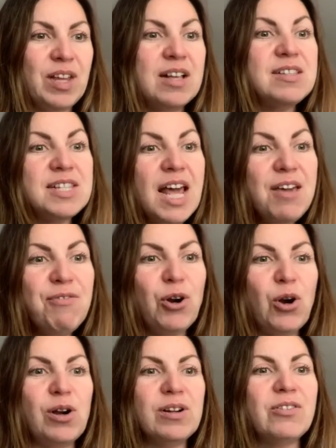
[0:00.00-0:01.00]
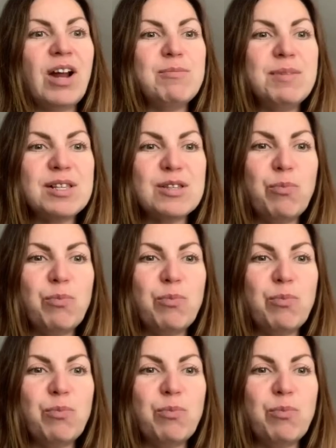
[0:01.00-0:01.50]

Save her, cried Mrs.